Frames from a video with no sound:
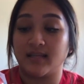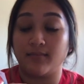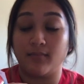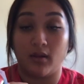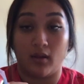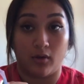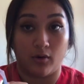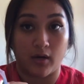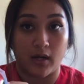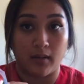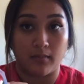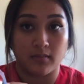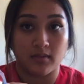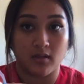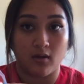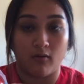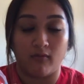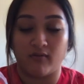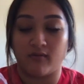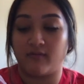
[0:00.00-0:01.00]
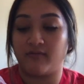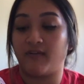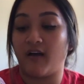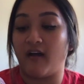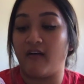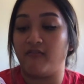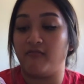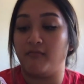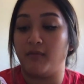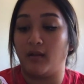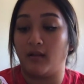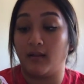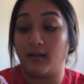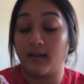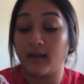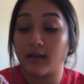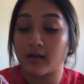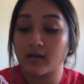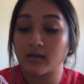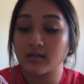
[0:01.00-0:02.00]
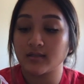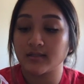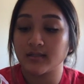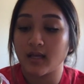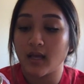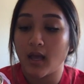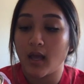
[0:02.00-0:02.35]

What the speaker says: milligrams over 5 milliliters,